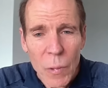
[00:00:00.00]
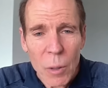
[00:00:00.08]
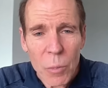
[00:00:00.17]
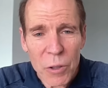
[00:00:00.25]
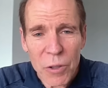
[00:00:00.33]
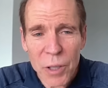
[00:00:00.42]

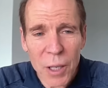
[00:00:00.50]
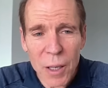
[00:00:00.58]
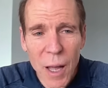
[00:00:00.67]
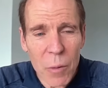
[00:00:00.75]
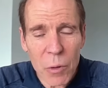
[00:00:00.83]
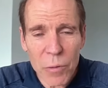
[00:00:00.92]
But still,
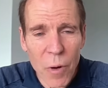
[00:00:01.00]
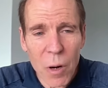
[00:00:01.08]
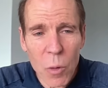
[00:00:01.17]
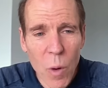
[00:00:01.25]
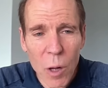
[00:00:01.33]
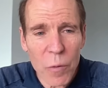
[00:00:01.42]
I was
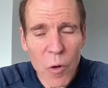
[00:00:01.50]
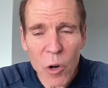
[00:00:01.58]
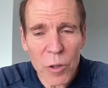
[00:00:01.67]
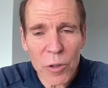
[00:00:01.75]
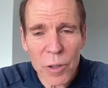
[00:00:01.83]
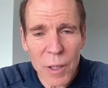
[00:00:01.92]
very well
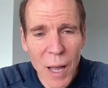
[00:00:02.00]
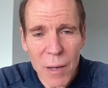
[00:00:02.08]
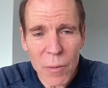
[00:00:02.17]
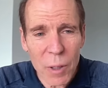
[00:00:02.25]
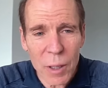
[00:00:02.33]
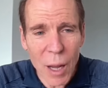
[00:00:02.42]
versed in
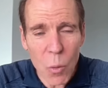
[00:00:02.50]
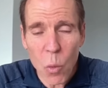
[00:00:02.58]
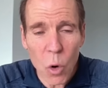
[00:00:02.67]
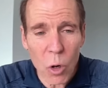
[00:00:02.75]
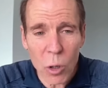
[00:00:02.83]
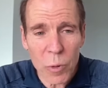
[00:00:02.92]
that in that
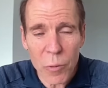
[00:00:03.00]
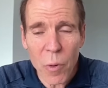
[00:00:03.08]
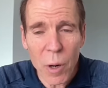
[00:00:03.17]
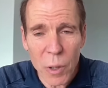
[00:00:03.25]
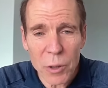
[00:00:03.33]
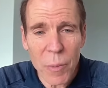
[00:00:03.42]
world
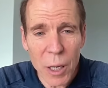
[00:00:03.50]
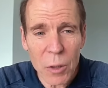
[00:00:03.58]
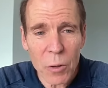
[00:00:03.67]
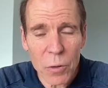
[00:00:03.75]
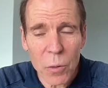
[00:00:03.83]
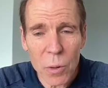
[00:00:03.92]
before I went to
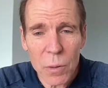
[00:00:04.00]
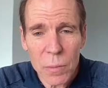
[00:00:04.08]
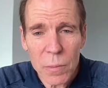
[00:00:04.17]
medical school.